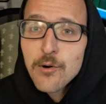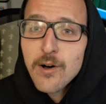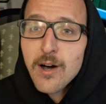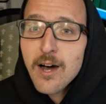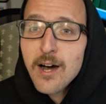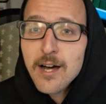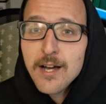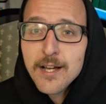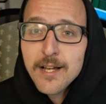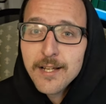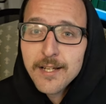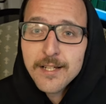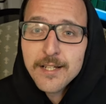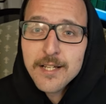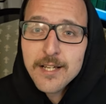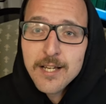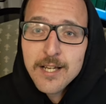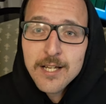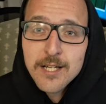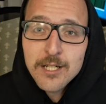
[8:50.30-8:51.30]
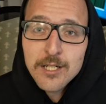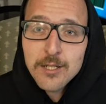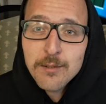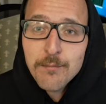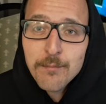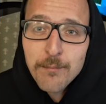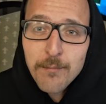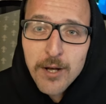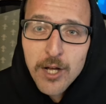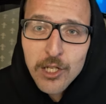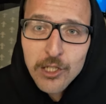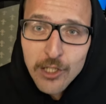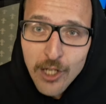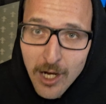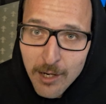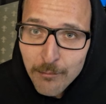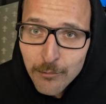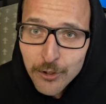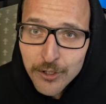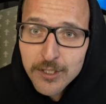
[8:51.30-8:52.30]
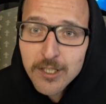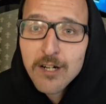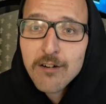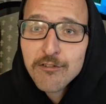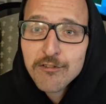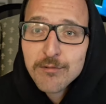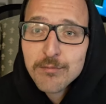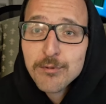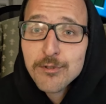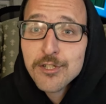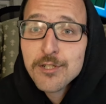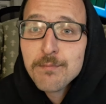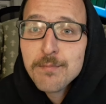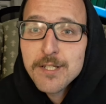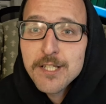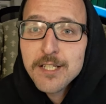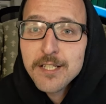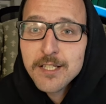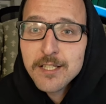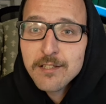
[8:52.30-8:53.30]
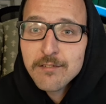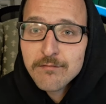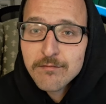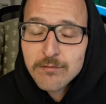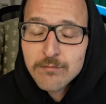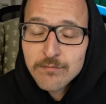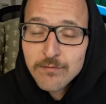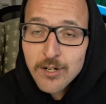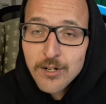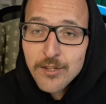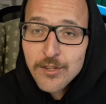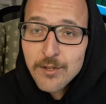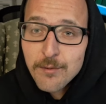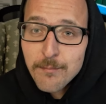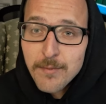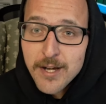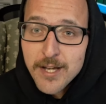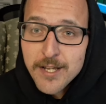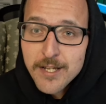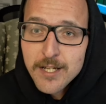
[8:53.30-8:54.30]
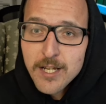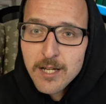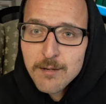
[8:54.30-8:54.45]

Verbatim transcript: I am a lot more comfortable speaking in front of the mic.